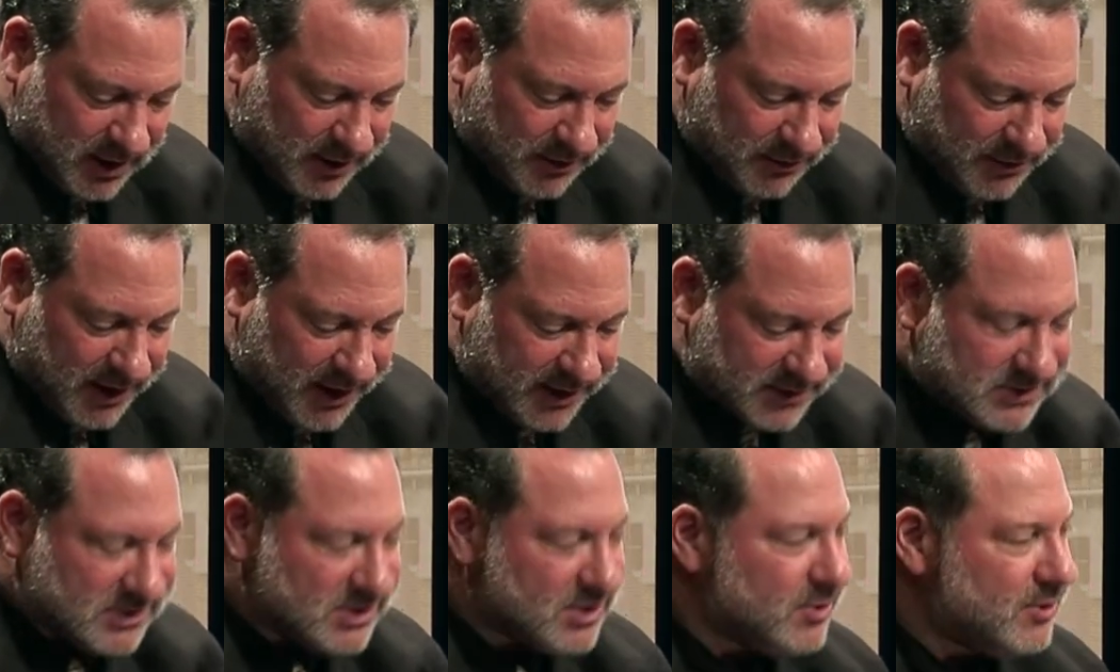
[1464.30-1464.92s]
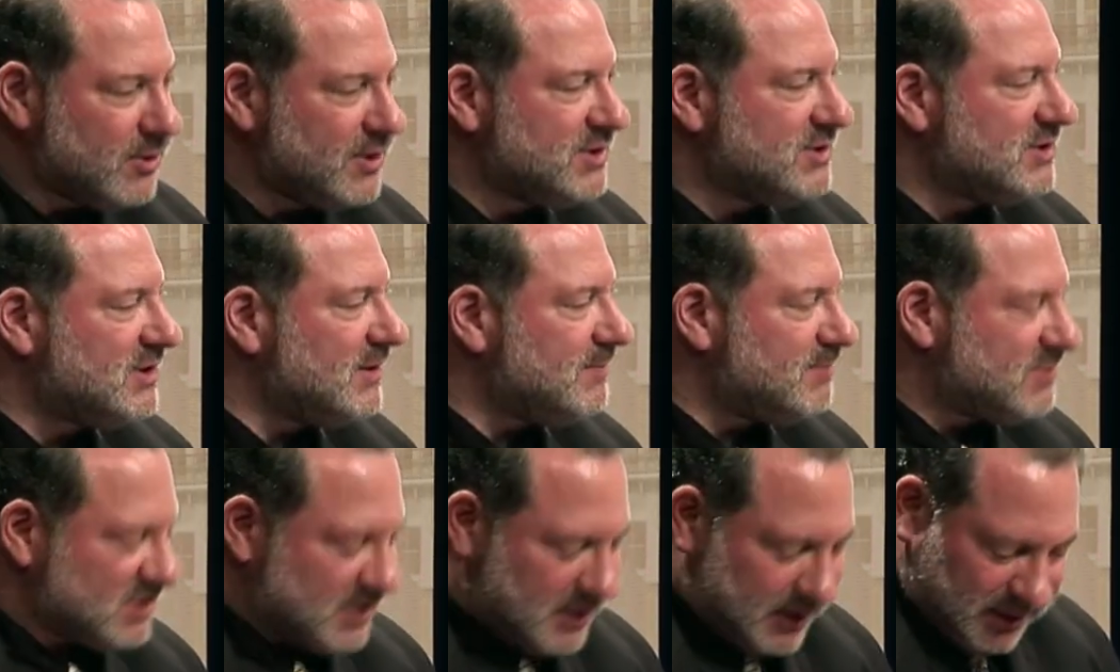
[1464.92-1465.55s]
Thus,
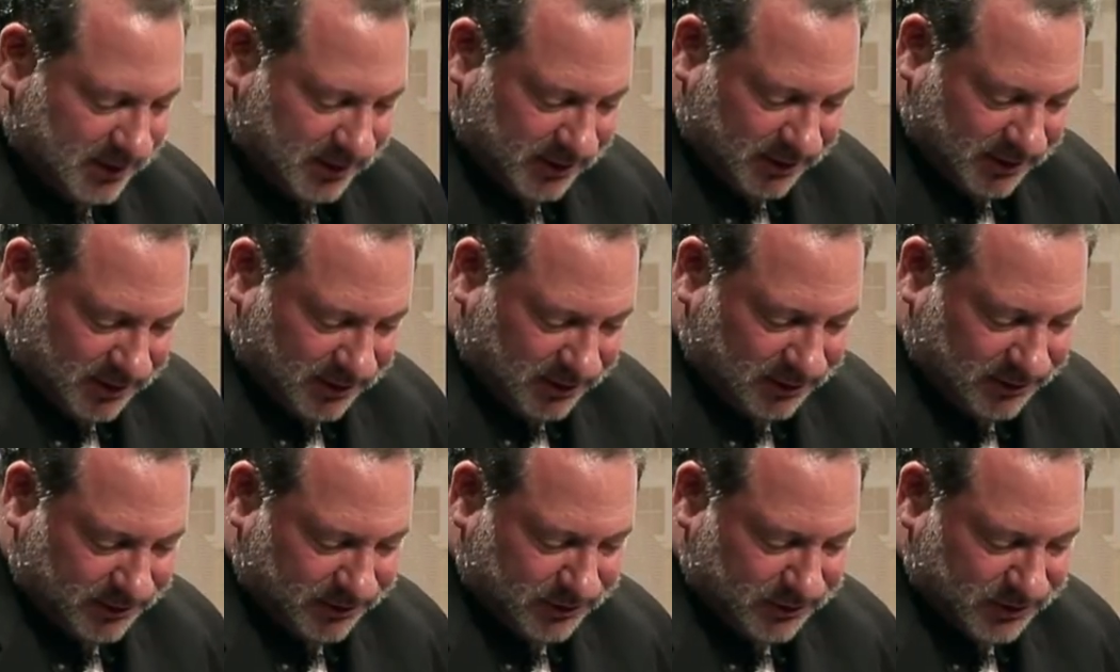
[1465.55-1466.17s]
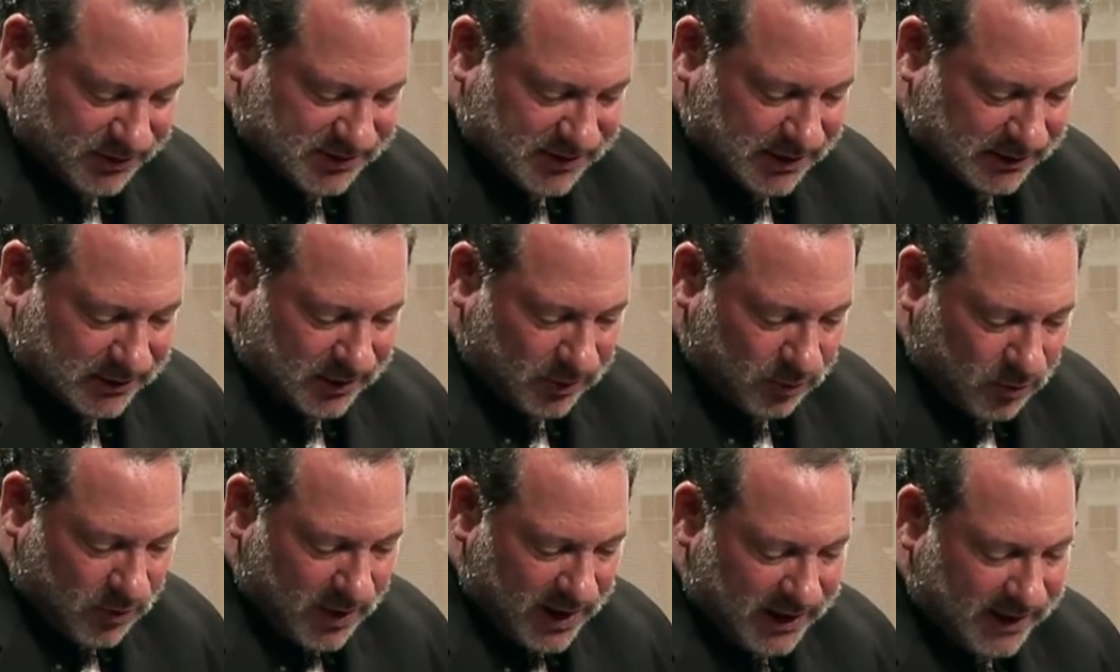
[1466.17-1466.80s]
Korzybski concludes that the
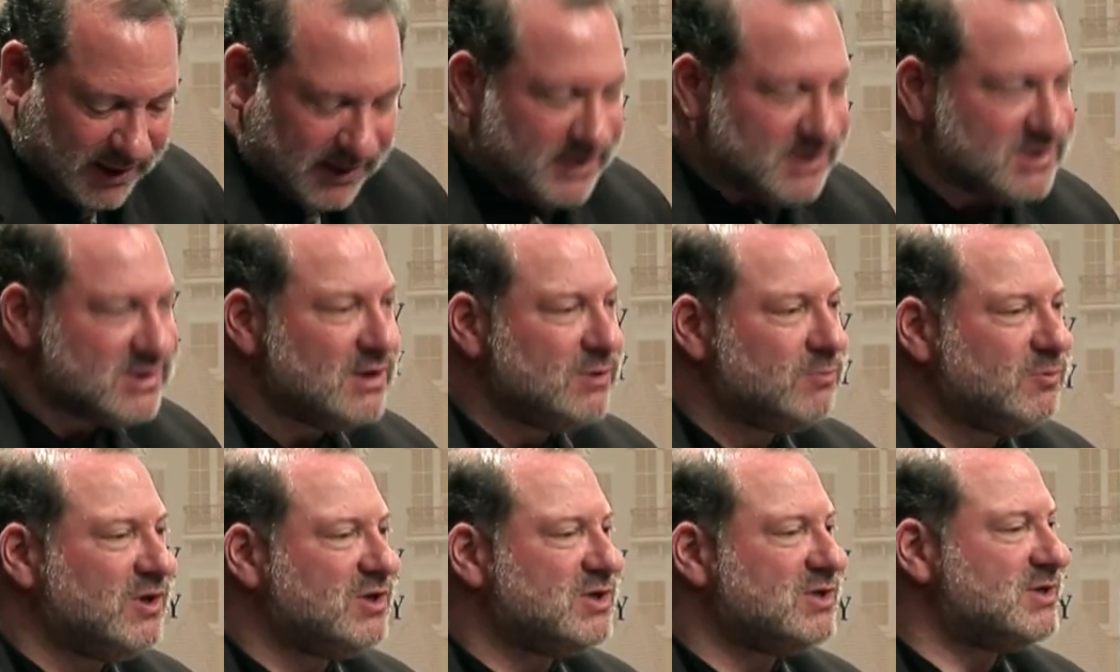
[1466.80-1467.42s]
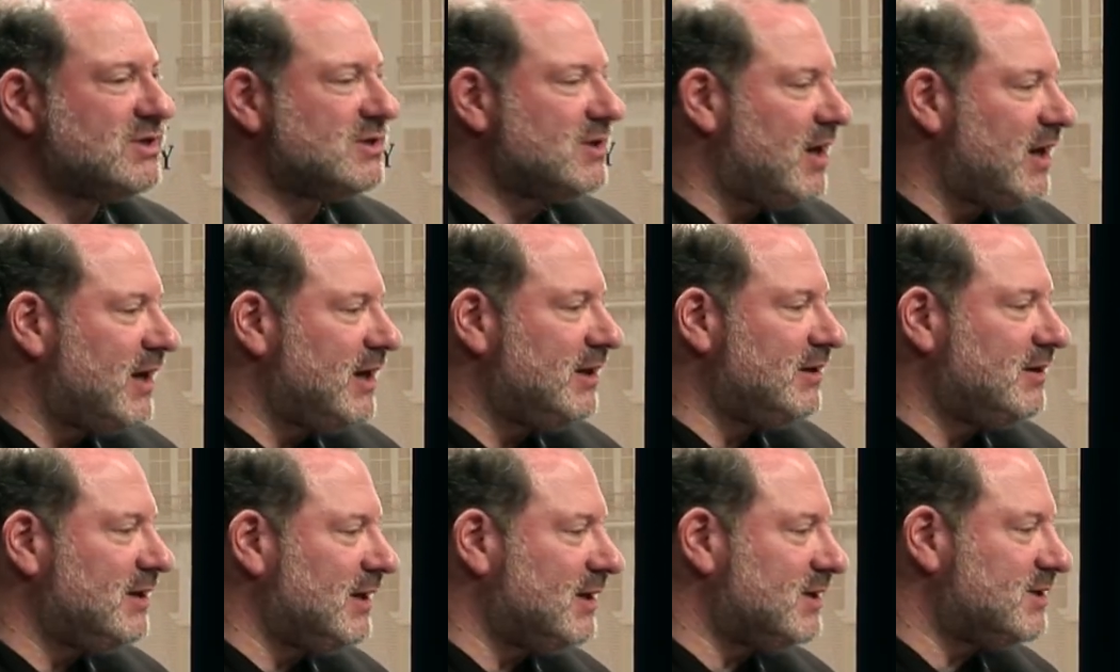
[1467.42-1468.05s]
ways in which
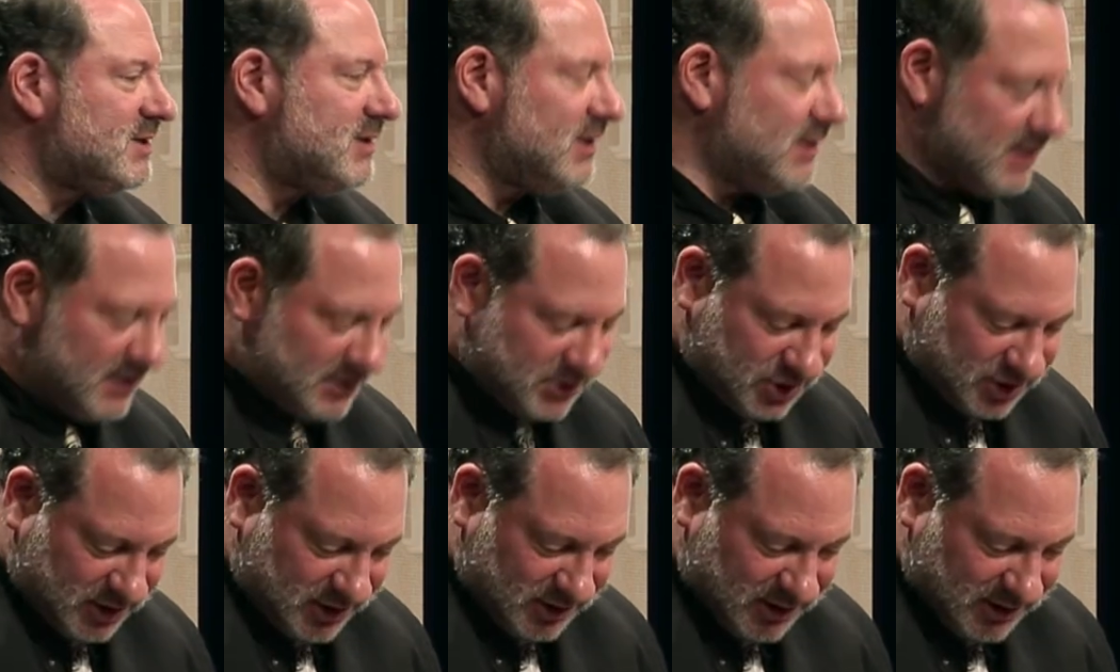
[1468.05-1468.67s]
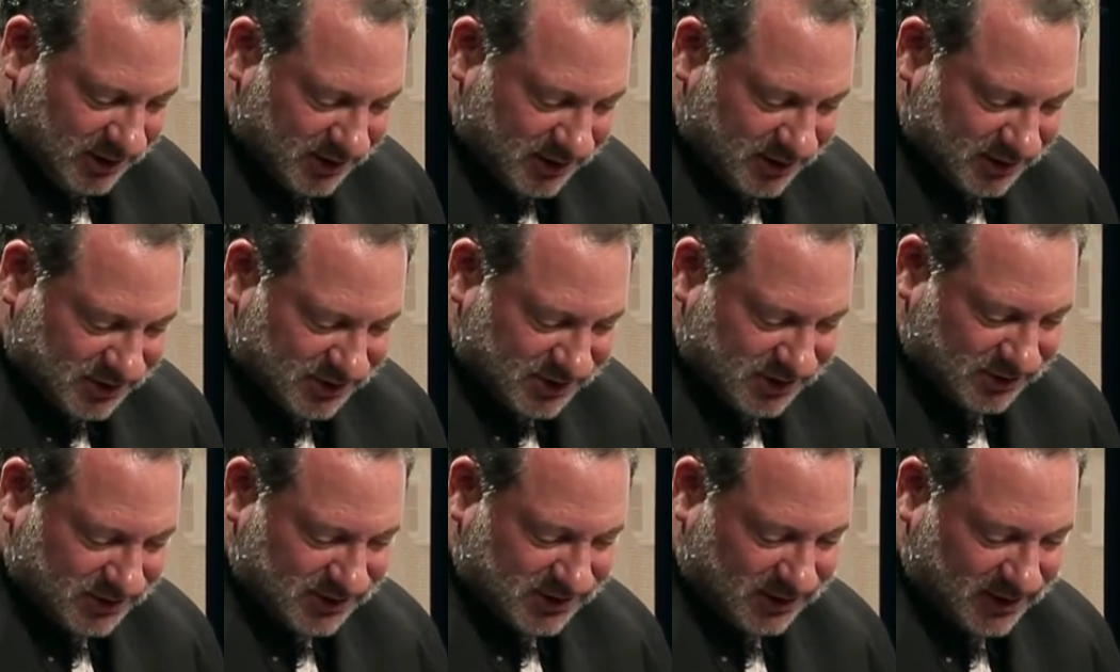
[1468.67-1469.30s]
scientists and engineers
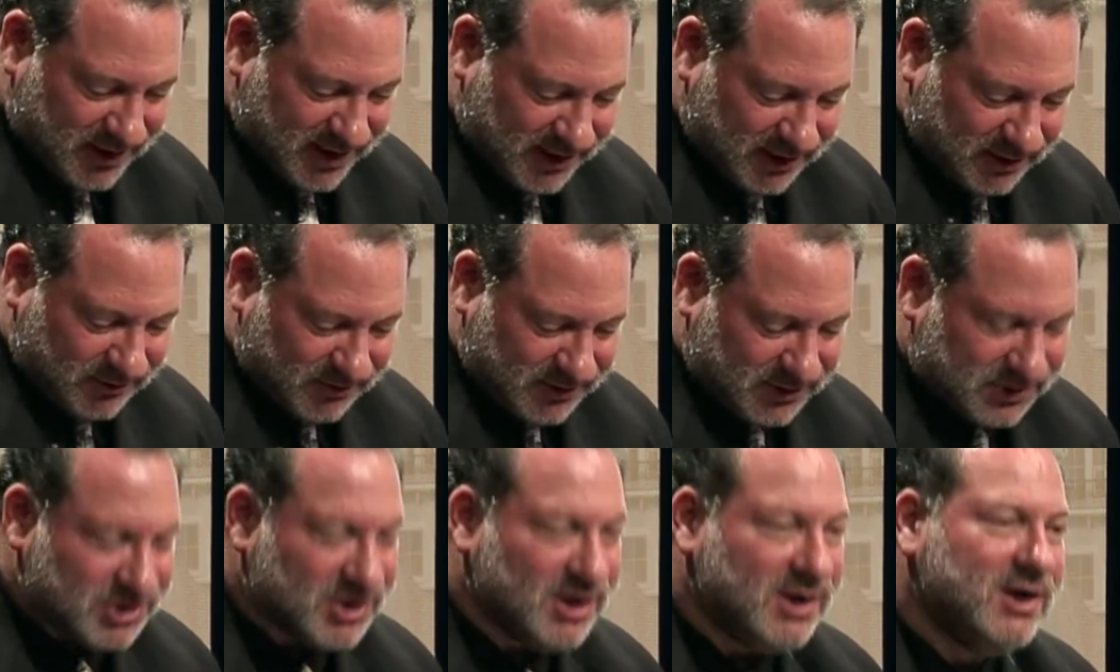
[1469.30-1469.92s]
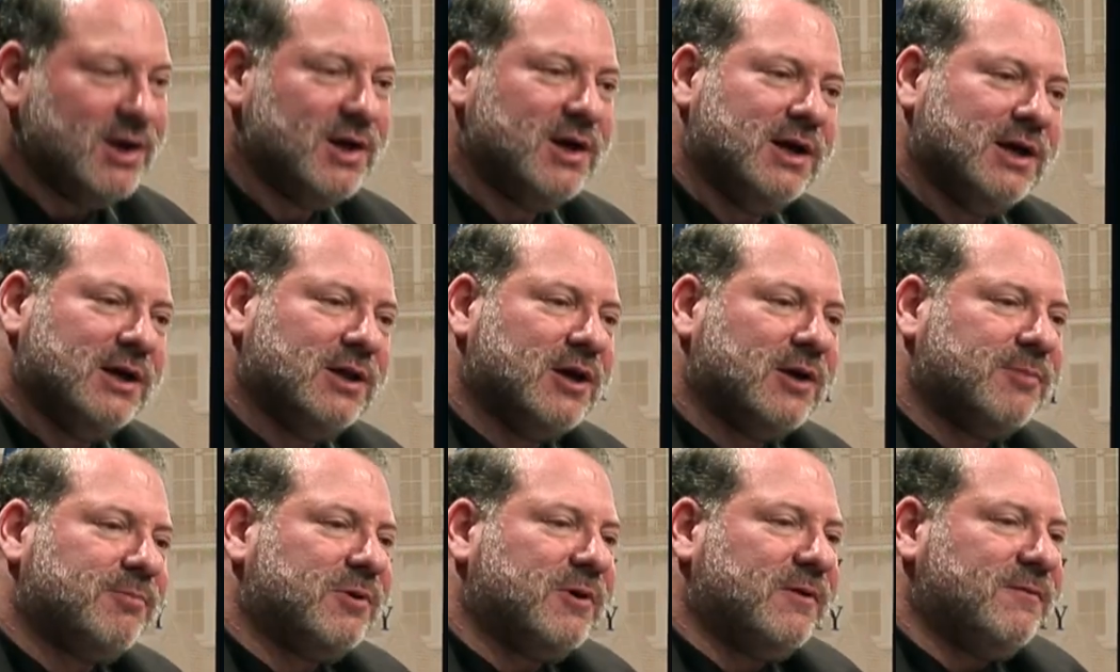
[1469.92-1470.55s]
use language in
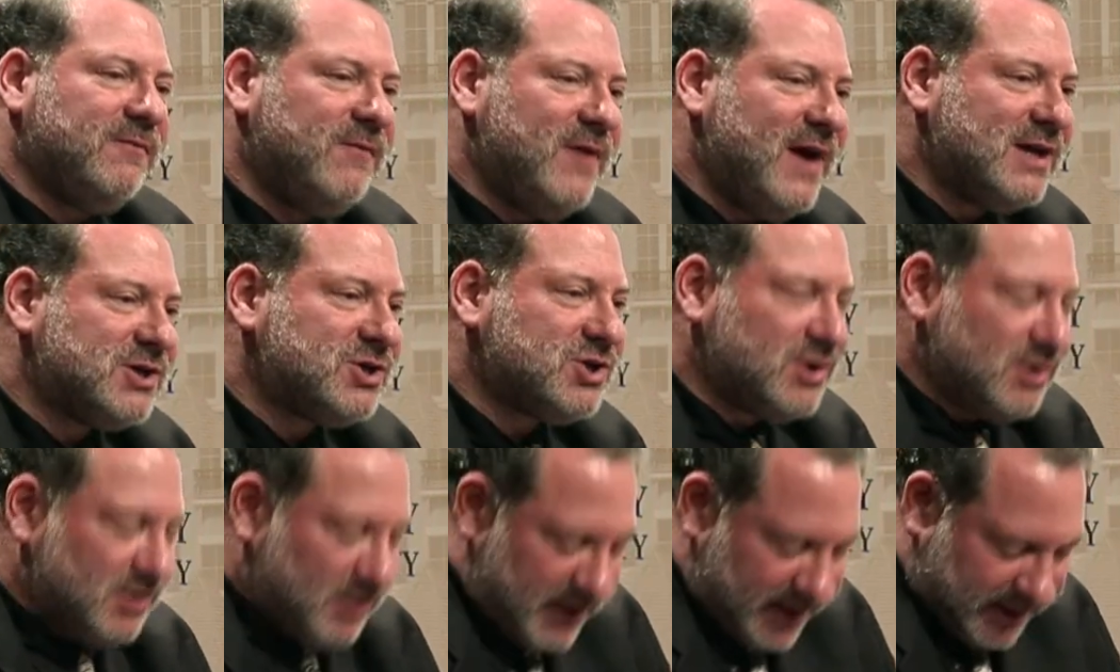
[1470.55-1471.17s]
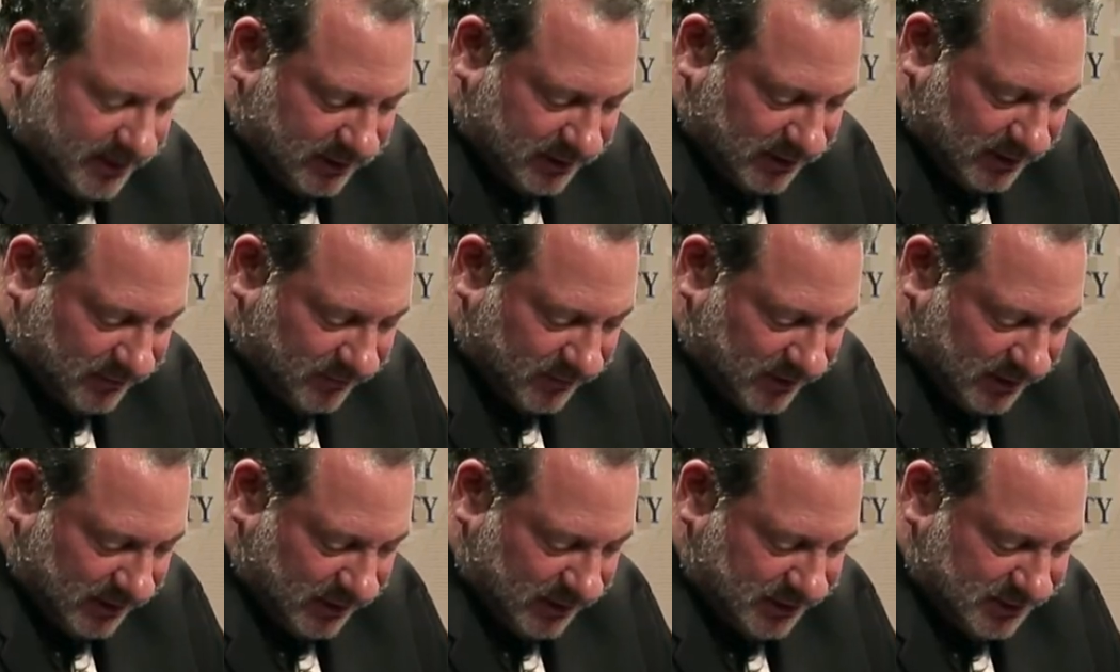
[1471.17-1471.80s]
their professional
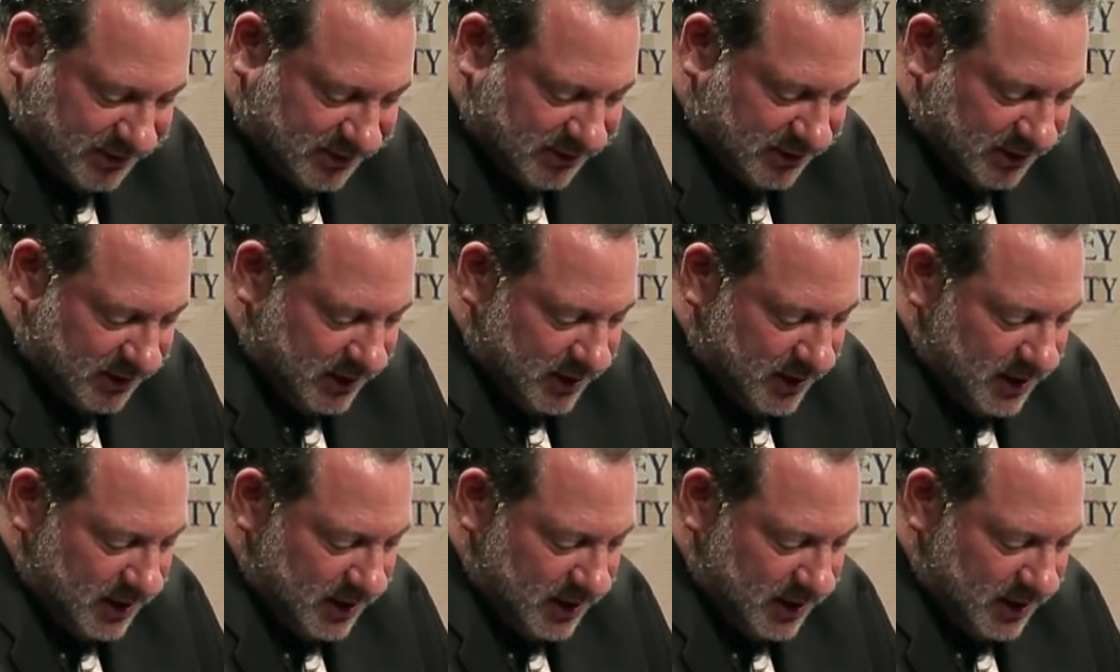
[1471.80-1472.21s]
activities